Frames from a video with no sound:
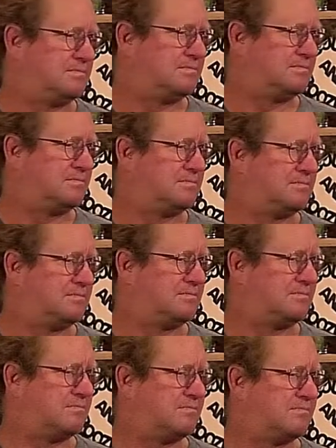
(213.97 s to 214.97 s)

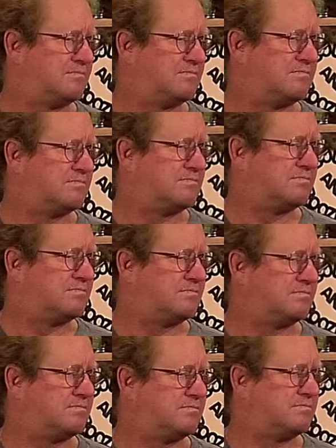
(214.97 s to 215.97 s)

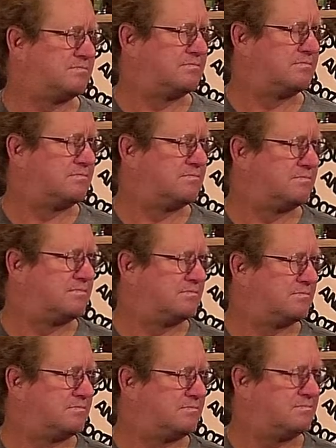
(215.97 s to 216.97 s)

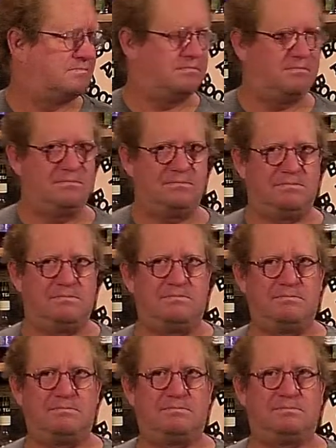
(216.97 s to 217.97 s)

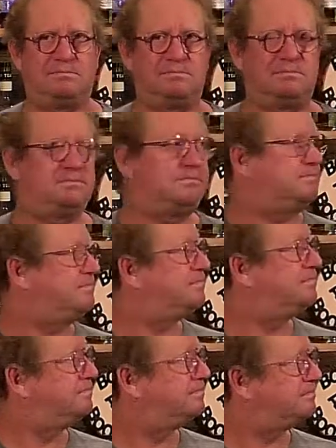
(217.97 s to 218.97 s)

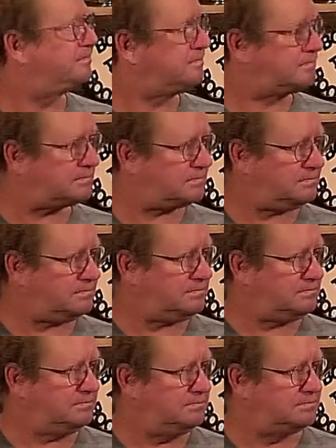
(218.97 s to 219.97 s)

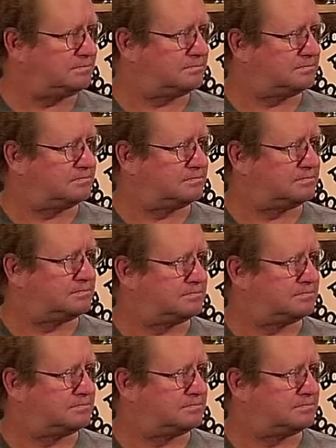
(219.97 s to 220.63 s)
(not speaking)